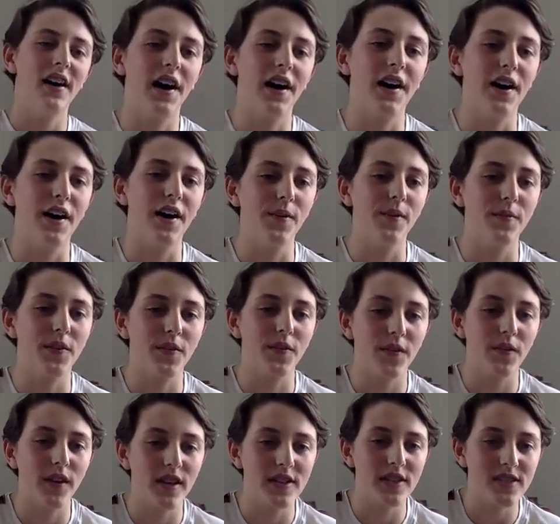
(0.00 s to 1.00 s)

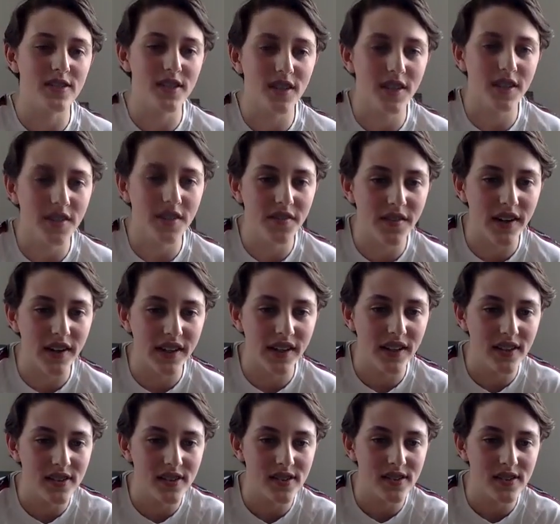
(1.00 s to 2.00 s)
What is the
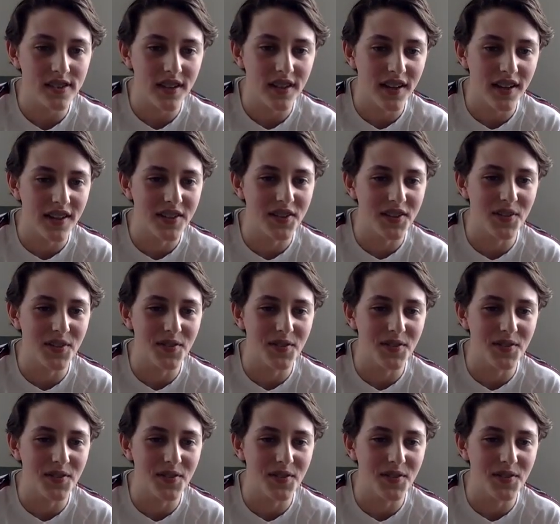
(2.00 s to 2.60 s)
funniest stage